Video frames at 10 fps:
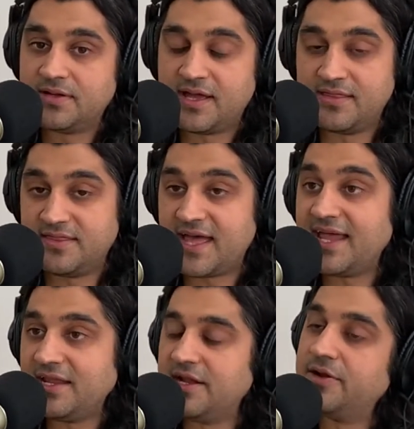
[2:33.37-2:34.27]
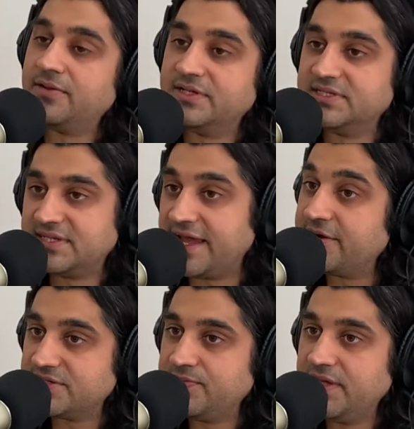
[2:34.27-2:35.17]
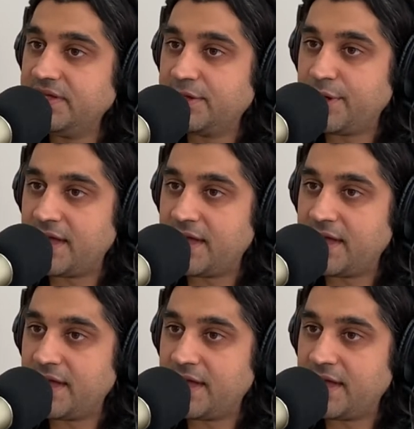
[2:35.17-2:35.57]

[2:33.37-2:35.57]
And that inherently scares me.